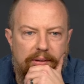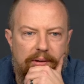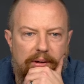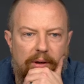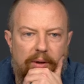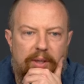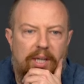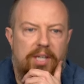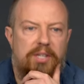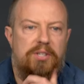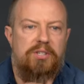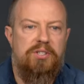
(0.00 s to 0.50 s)

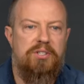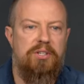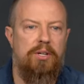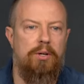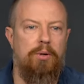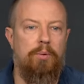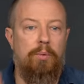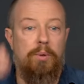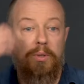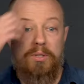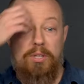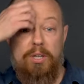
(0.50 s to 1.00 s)
okay, so
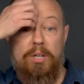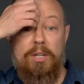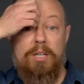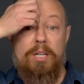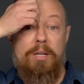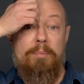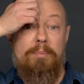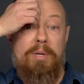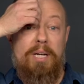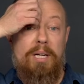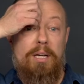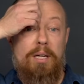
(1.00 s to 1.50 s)
we're talking
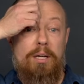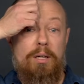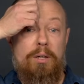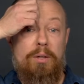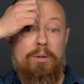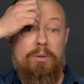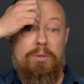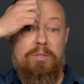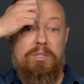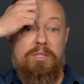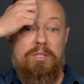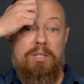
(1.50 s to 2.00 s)

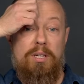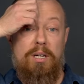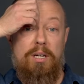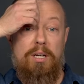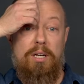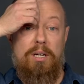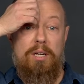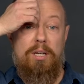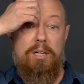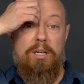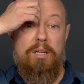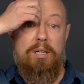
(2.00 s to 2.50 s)
about
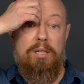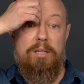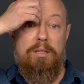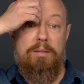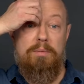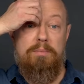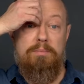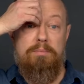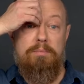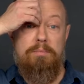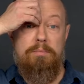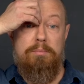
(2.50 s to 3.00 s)
uh,
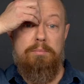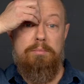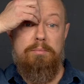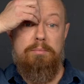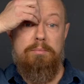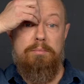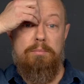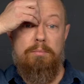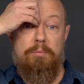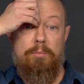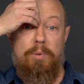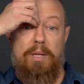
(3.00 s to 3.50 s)

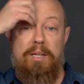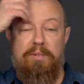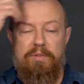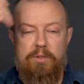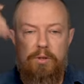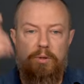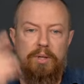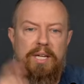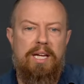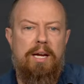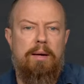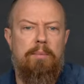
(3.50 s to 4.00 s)
waiting for
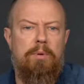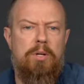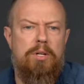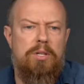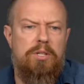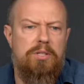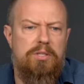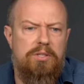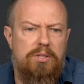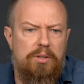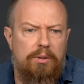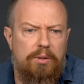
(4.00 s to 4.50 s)
new
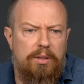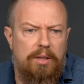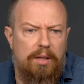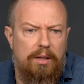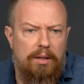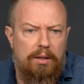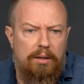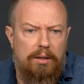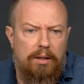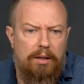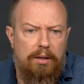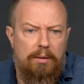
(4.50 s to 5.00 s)
cameras.
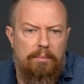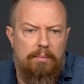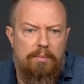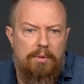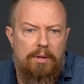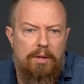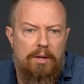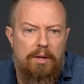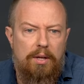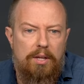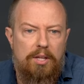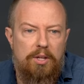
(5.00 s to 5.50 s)
Okay, um,
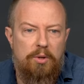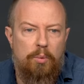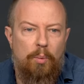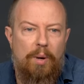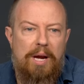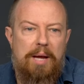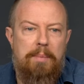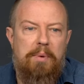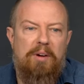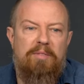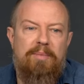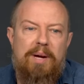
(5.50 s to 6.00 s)
they're
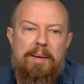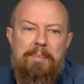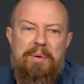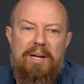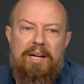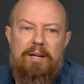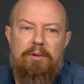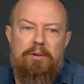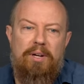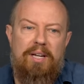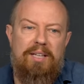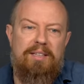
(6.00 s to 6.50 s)
way above my
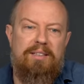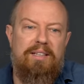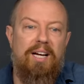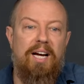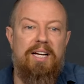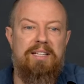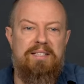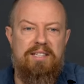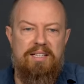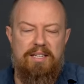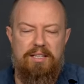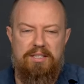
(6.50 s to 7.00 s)
pay grade. Guy
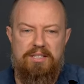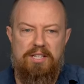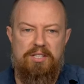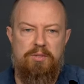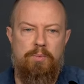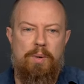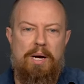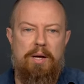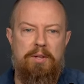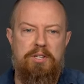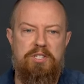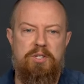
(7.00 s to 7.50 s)
Teague says,
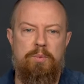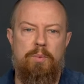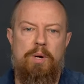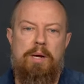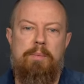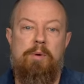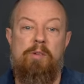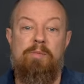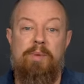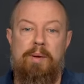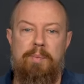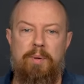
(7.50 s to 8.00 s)
wow, this is way
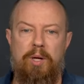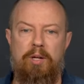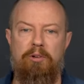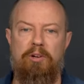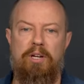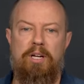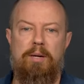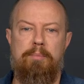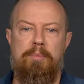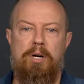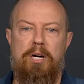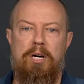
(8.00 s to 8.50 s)
above my pay
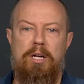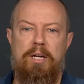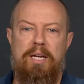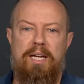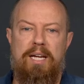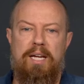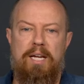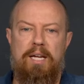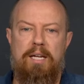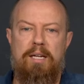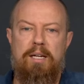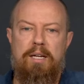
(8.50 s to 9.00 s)
grade. I bought
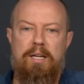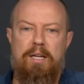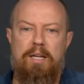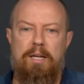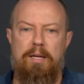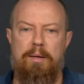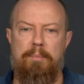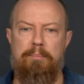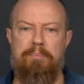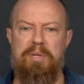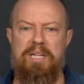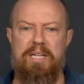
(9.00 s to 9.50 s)
a
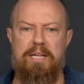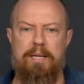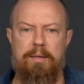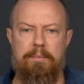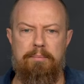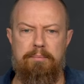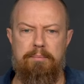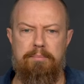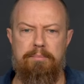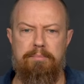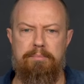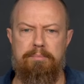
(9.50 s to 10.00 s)
B
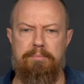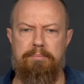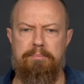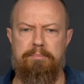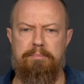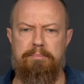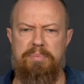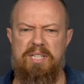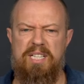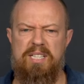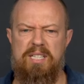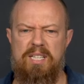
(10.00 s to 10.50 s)
M
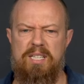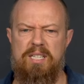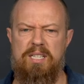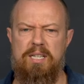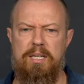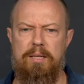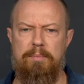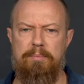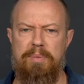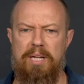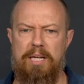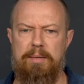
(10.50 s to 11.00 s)
P C
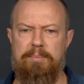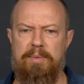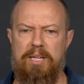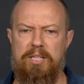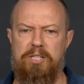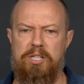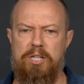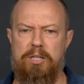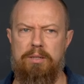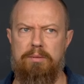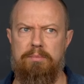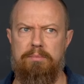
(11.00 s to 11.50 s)
C,
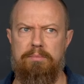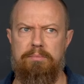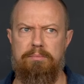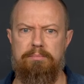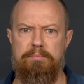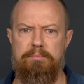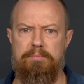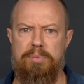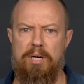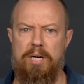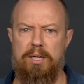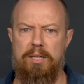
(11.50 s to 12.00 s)
Blackmagic
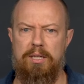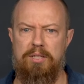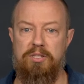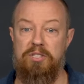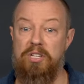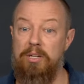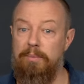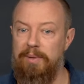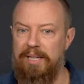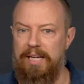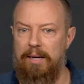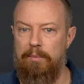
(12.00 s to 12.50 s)
Pocket
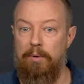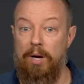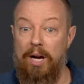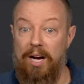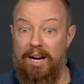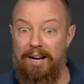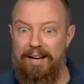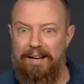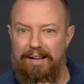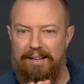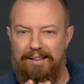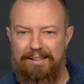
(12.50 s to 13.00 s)
Cinema Camera.
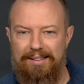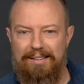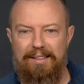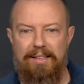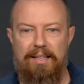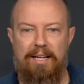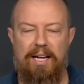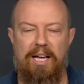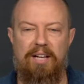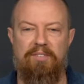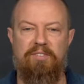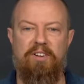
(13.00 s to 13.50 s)
Aha!
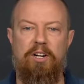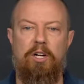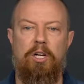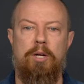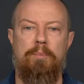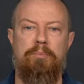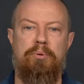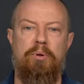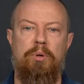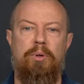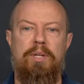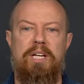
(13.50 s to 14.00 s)
And found like a
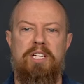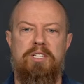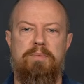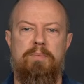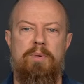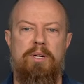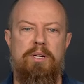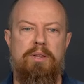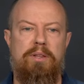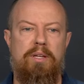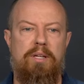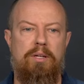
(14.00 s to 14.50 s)
Pro last
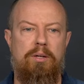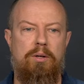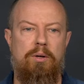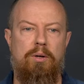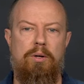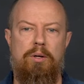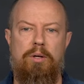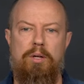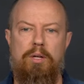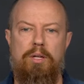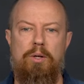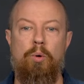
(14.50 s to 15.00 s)
month in,
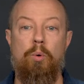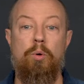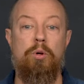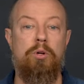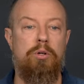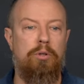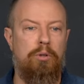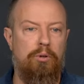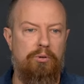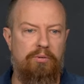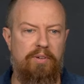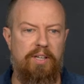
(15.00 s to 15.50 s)
in order
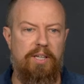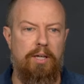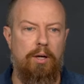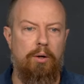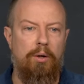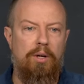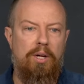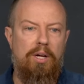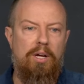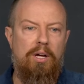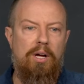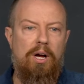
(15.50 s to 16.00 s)
to learn video.
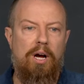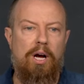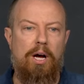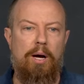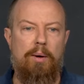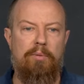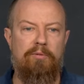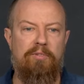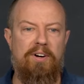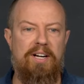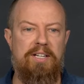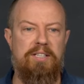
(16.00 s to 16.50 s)
Uh,
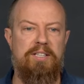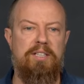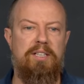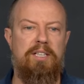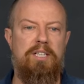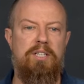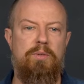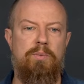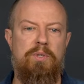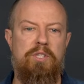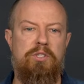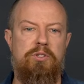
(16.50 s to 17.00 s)

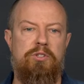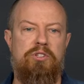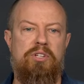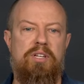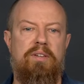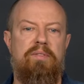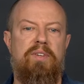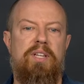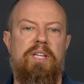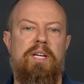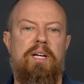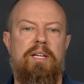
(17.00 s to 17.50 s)
frantically researching
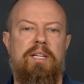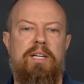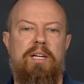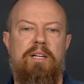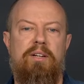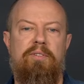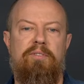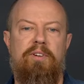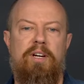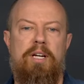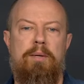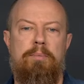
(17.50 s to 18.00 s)
everything I can
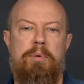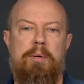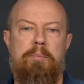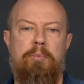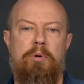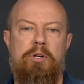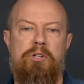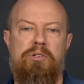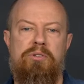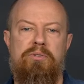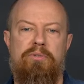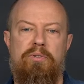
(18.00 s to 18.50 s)
to find a
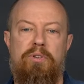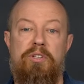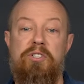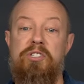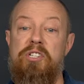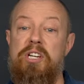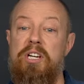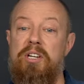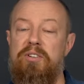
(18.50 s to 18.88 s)
preparation for the G